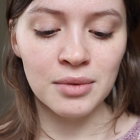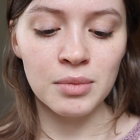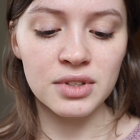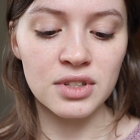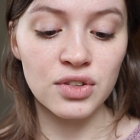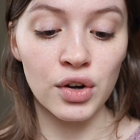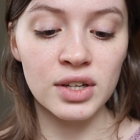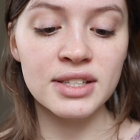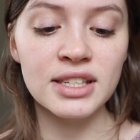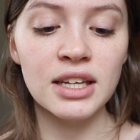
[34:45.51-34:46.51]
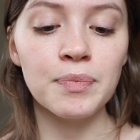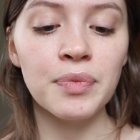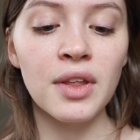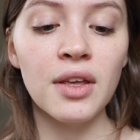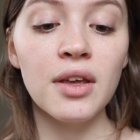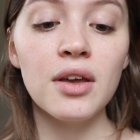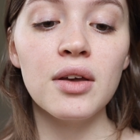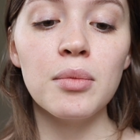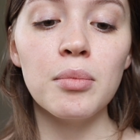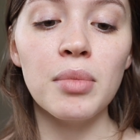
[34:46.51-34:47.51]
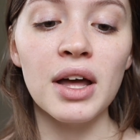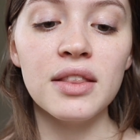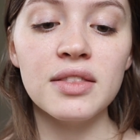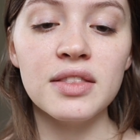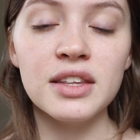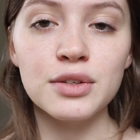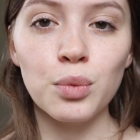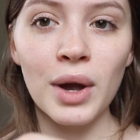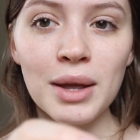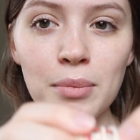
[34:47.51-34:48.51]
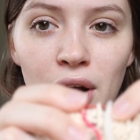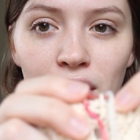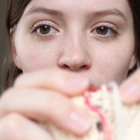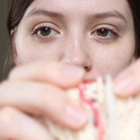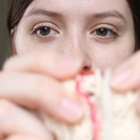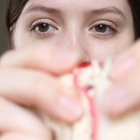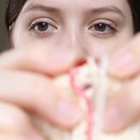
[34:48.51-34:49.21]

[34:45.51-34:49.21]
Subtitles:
because it's hard to see. But this white marker